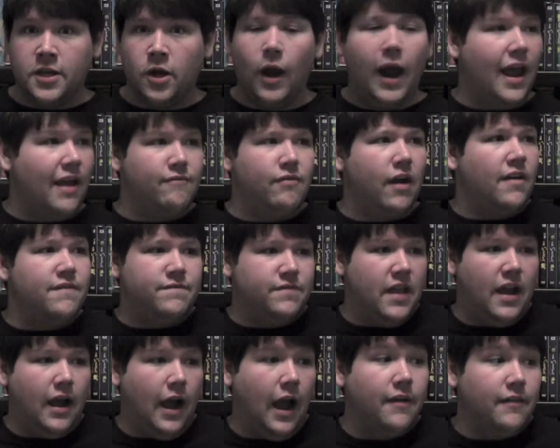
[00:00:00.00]
You know,
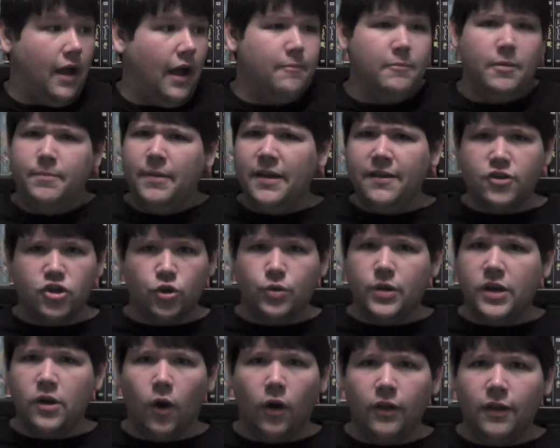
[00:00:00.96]
I'm a big
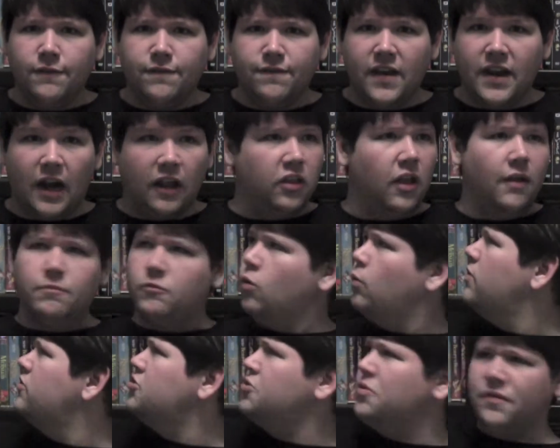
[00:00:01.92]
Judy Garland fan. I love
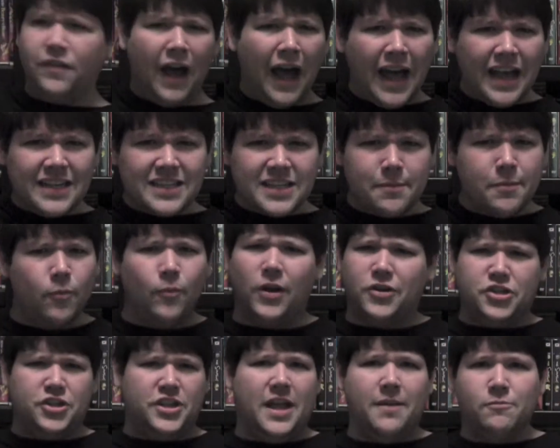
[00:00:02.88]
The Wizard of Oz. I've been
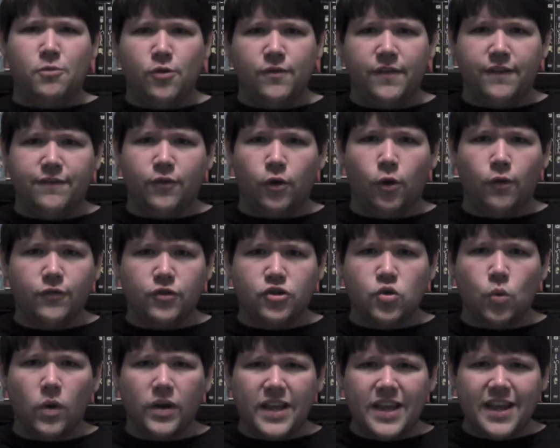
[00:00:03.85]
watching that movie for over
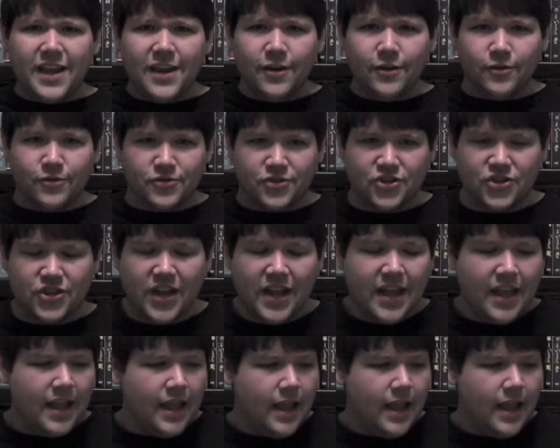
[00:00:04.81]
20 years.